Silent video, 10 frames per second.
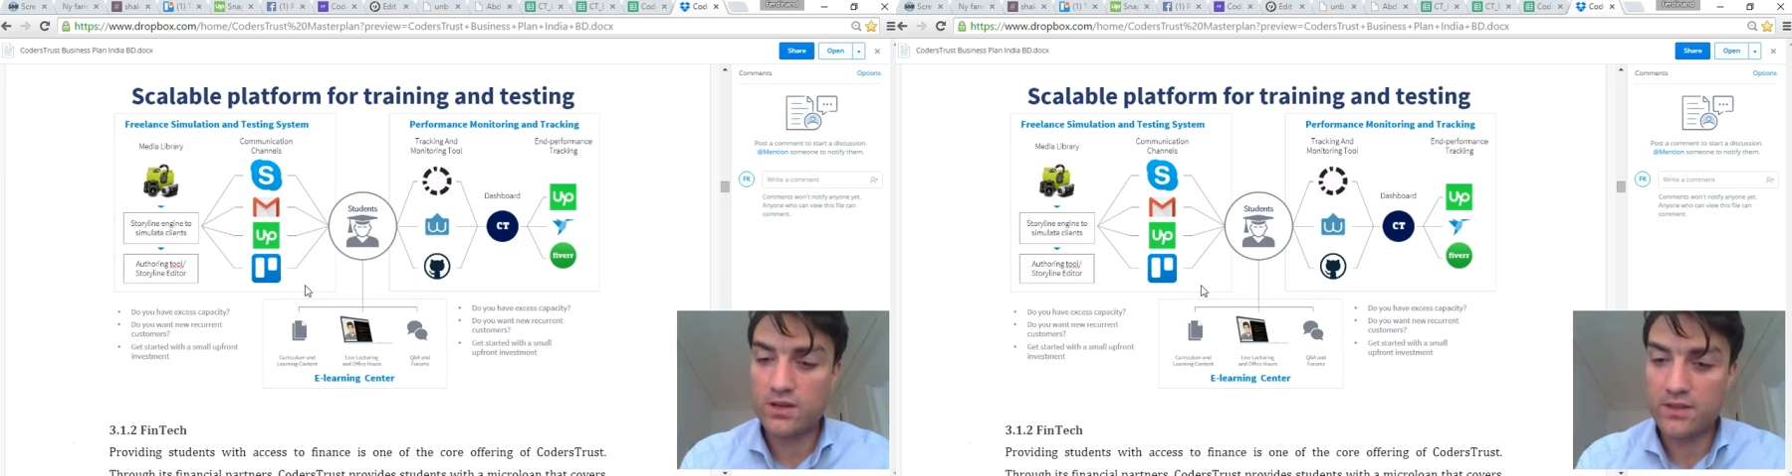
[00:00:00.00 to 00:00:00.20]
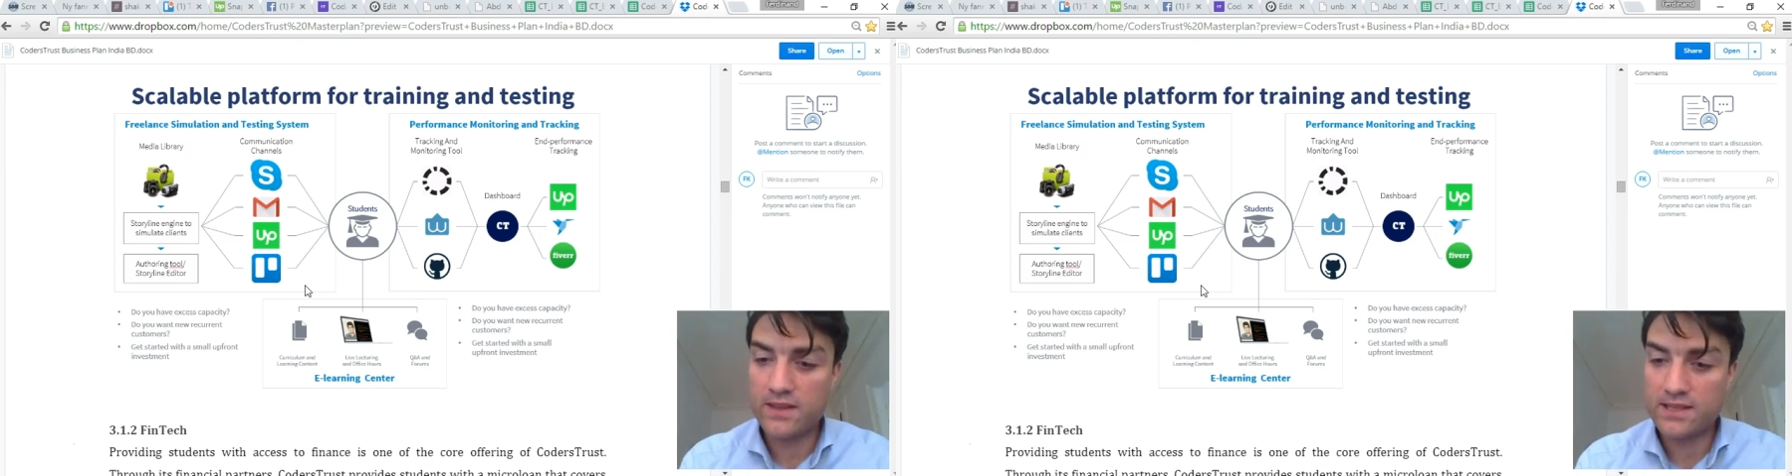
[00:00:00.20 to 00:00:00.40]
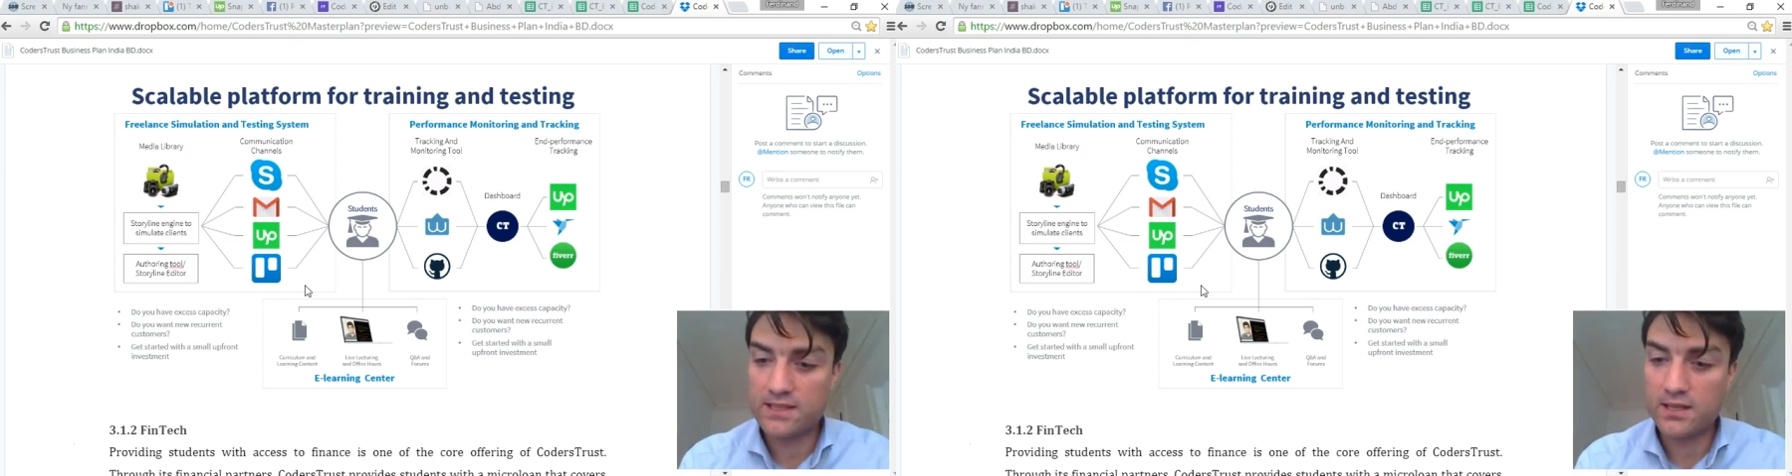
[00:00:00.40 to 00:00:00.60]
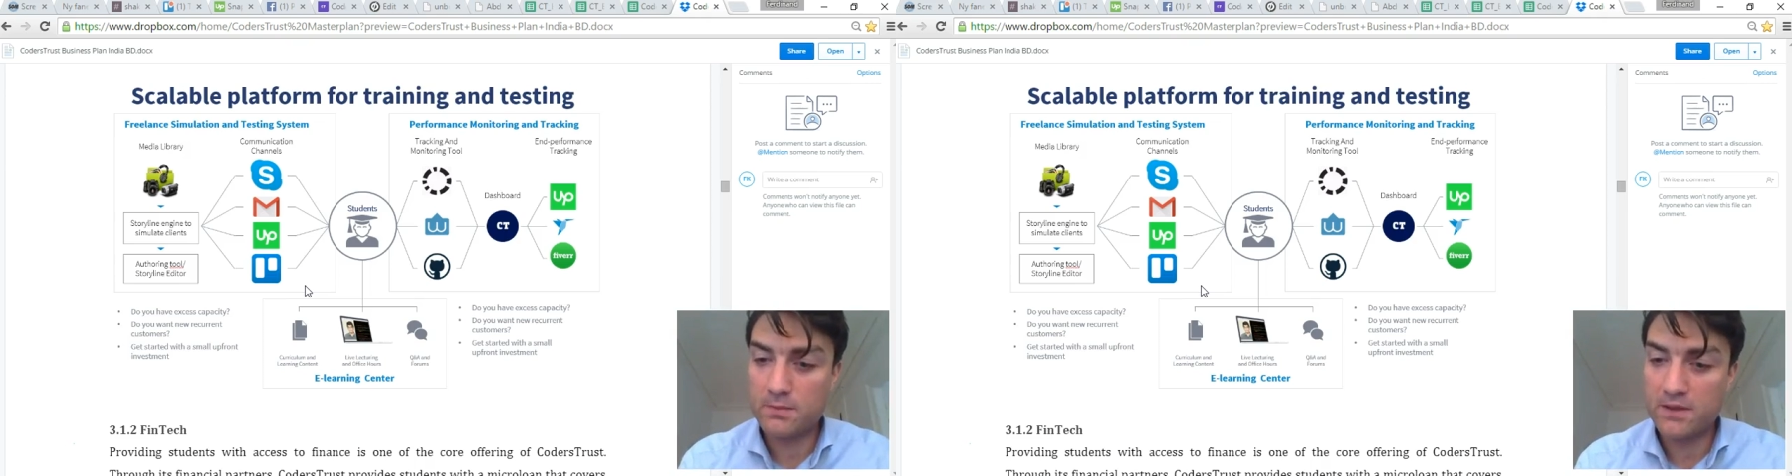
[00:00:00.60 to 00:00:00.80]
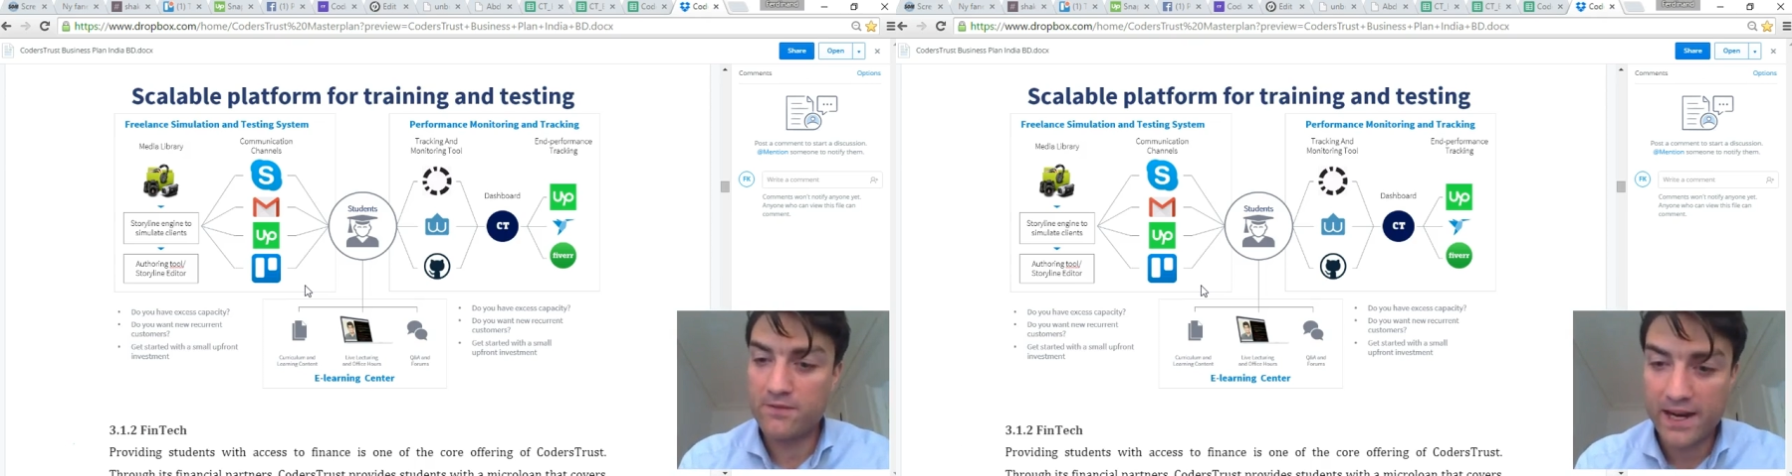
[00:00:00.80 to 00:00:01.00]
I think that's going
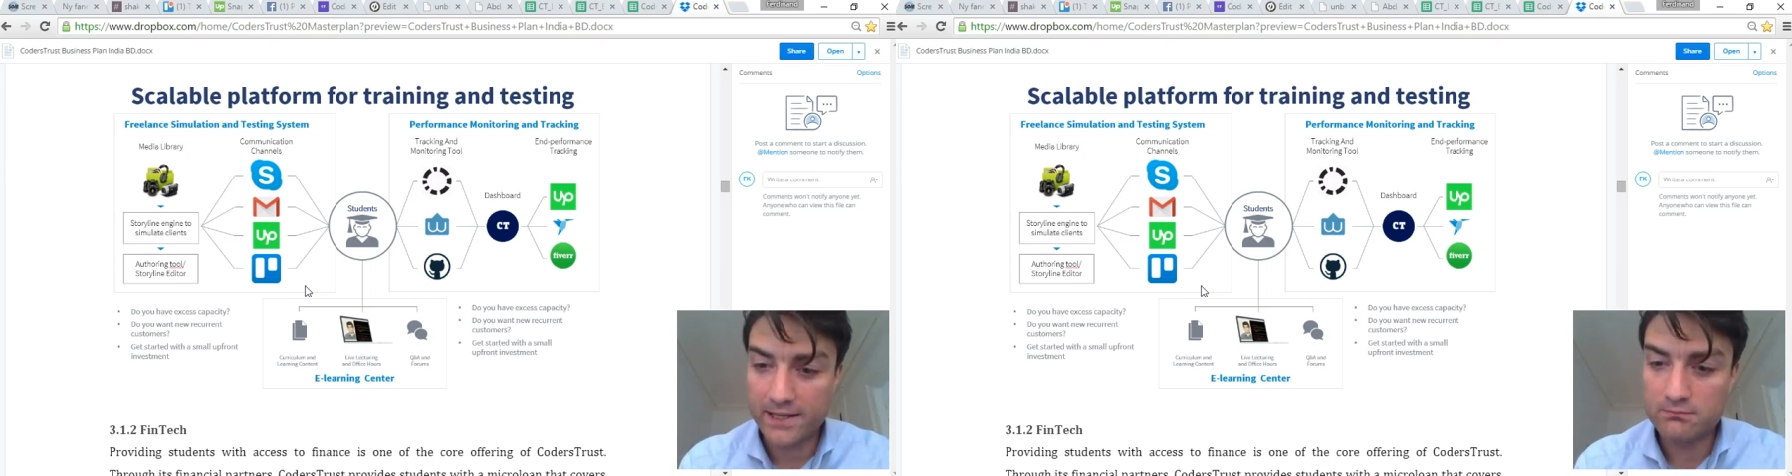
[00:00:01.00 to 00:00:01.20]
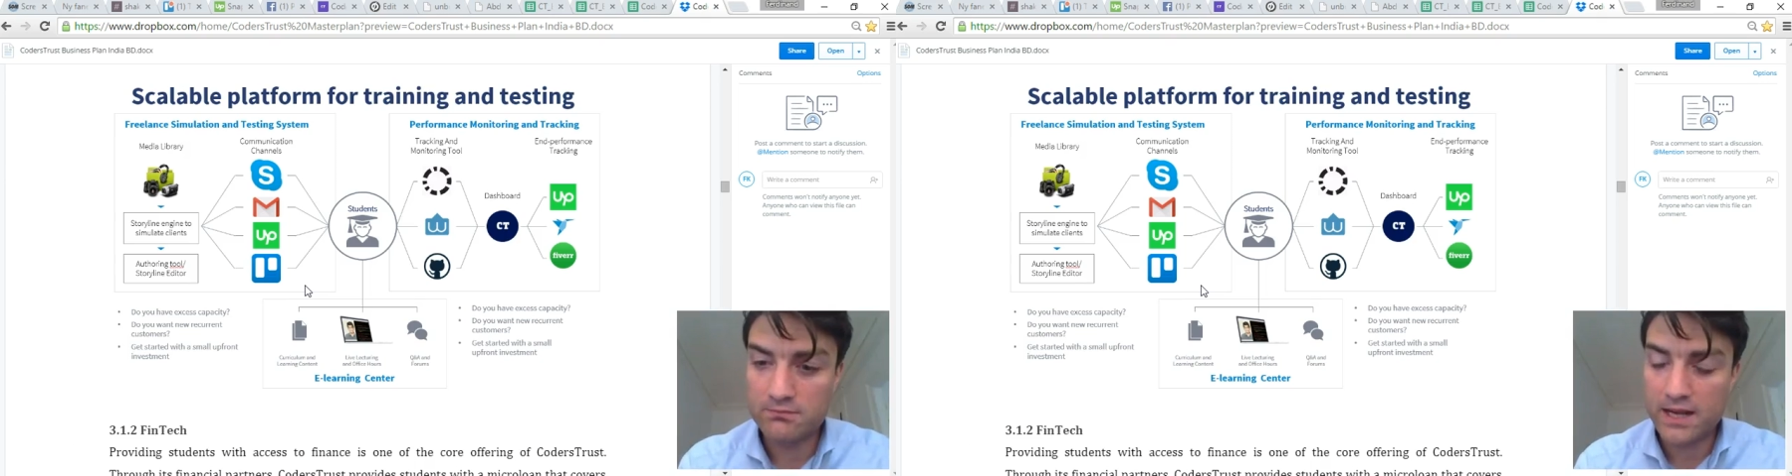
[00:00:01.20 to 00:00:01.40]
to be vital,